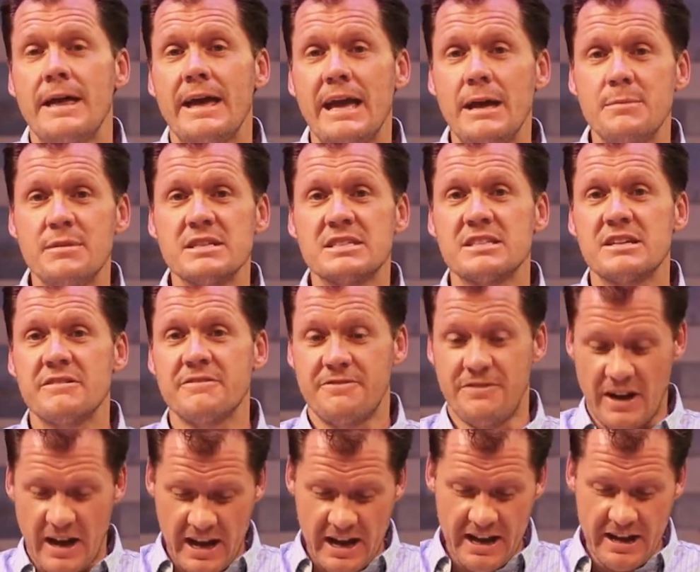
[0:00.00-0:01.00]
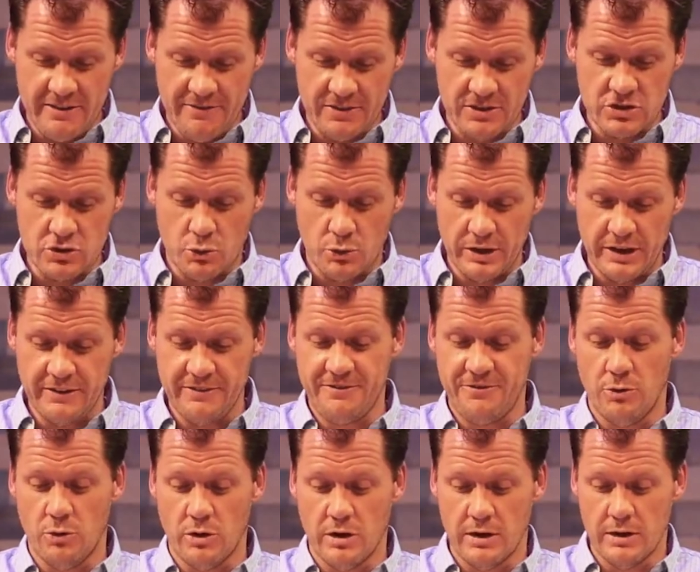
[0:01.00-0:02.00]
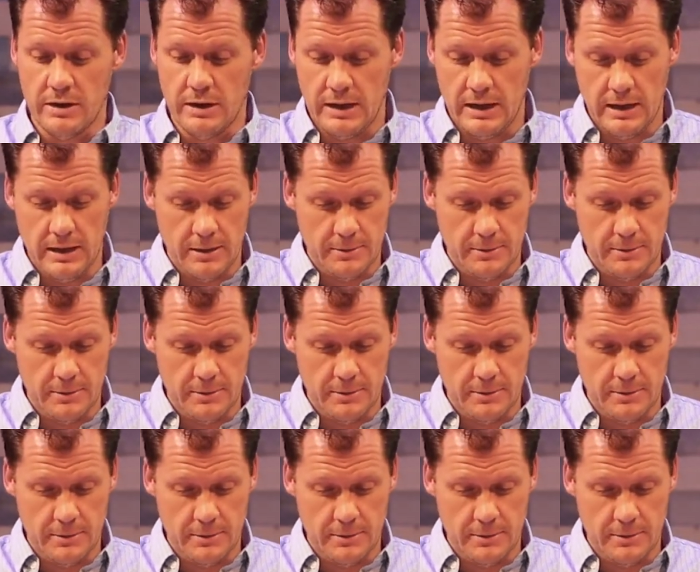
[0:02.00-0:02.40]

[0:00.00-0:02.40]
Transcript: Amos 5:24.